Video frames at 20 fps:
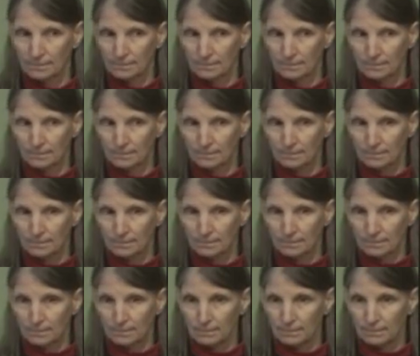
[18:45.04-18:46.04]

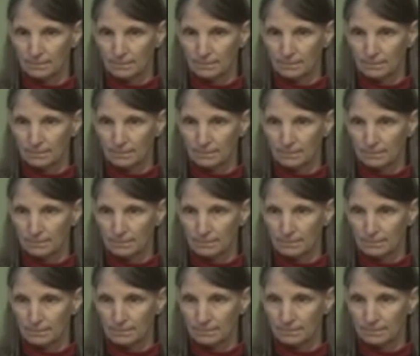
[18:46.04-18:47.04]

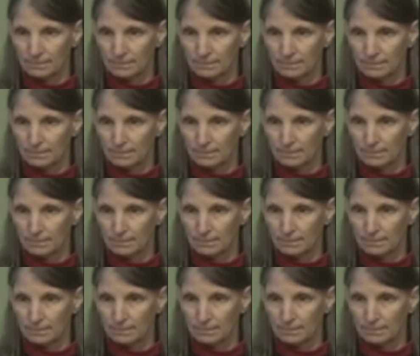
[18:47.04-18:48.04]

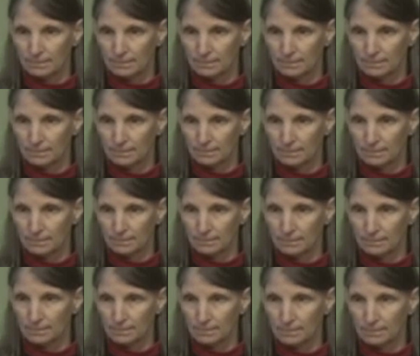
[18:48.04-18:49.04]

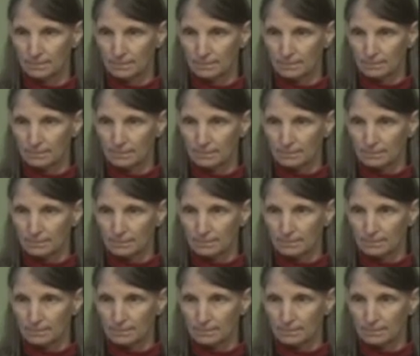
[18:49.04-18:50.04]

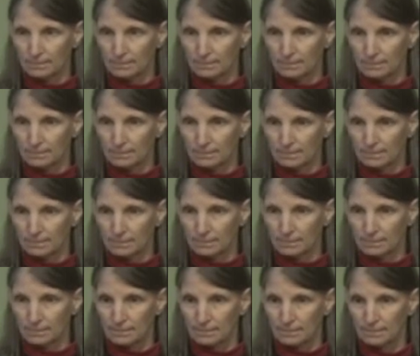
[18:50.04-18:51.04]

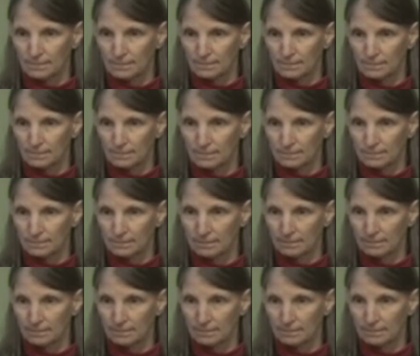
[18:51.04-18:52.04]

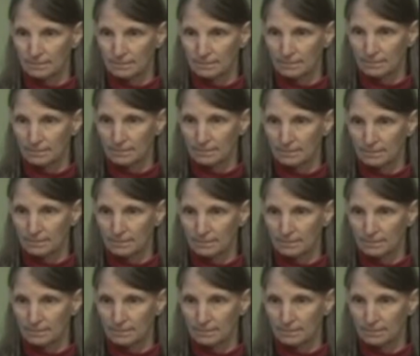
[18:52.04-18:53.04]
[no speech]